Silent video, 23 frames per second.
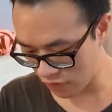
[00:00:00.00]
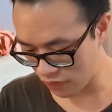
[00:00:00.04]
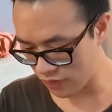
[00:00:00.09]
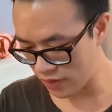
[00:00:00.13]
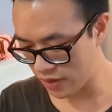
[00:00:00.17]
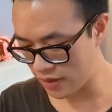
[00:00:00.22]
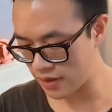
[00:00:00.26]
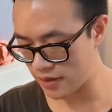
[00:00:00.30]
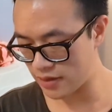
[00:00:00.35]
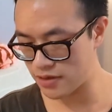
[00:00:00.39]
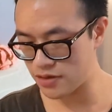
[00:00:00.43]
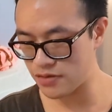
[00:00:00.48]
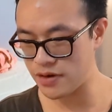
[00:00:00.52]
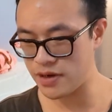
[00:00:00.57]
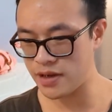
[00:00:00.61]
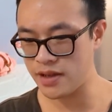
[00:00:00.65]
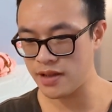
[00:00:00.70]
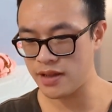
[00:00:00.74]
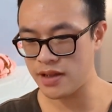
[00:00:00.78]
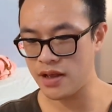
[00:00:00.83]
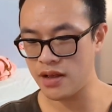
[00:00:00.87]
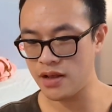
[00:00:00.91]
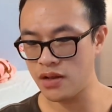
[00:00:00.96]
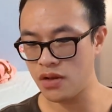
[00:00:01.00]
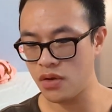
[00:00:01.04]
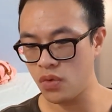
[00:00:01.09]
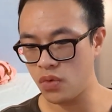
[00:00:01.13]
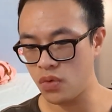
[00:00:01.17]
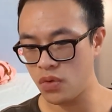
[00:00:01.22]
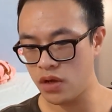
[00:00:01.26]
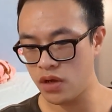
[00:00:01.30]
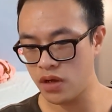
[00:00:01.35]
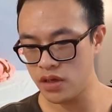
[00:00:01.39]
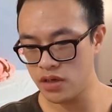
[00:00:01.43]
Hopefully this straightens out in the
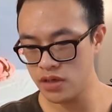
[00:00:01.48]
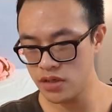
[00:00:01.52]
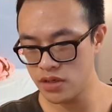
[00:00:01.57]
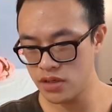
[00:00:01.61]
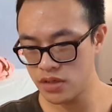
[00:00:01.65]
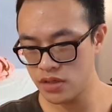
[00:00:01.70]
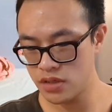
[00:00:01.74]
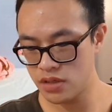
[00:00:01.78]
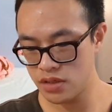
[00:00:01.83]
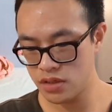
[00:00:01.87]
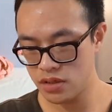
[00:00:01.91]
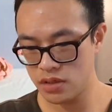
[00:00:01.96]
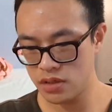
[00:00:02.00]
wash.